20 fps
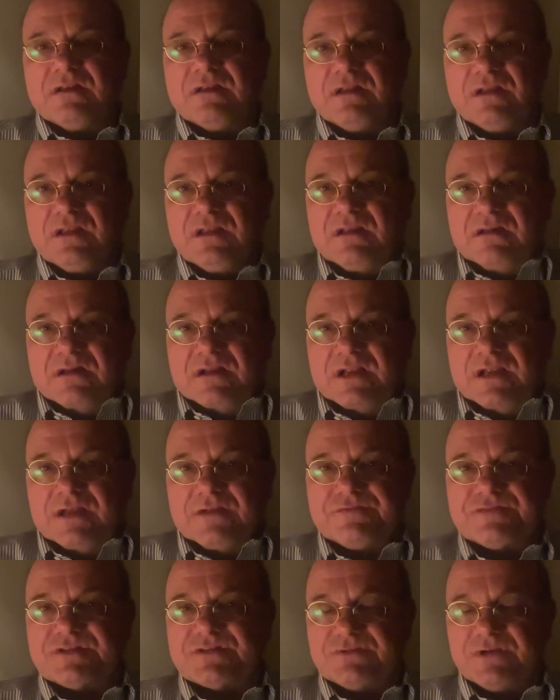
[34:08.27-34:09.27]
and they're going to
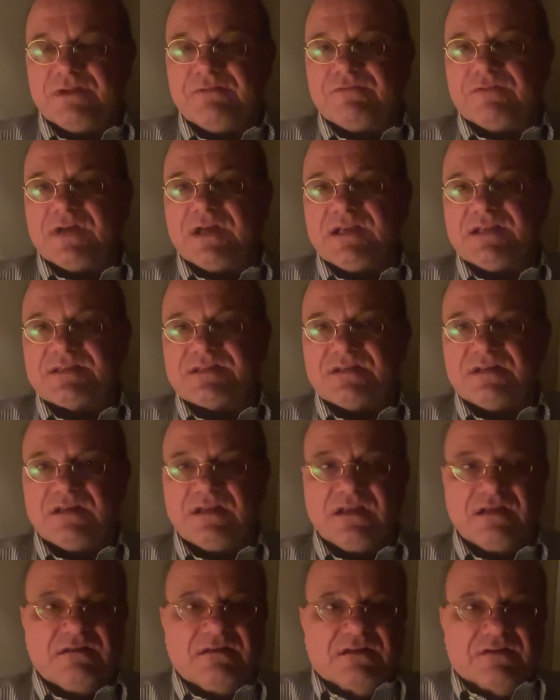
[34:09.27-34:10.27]
have street fights, and
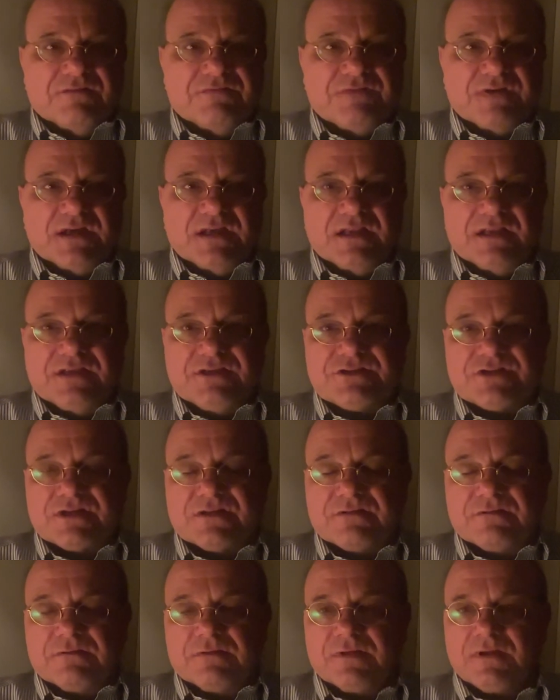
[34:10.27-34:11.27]
they're going to fight each
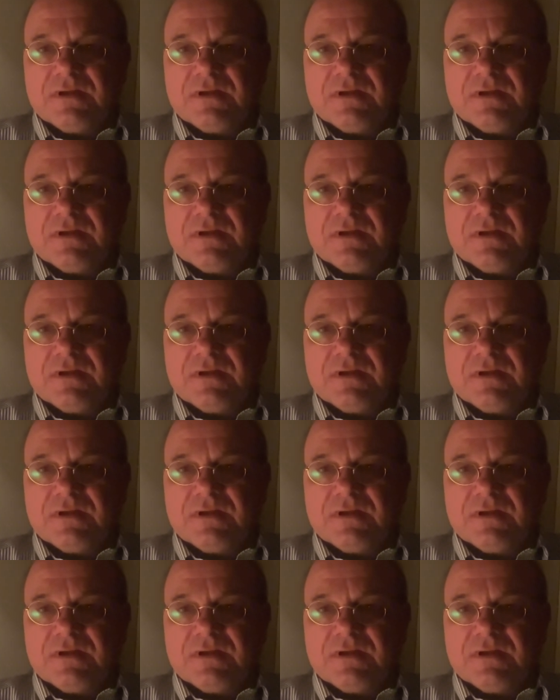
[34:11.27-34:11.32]
other,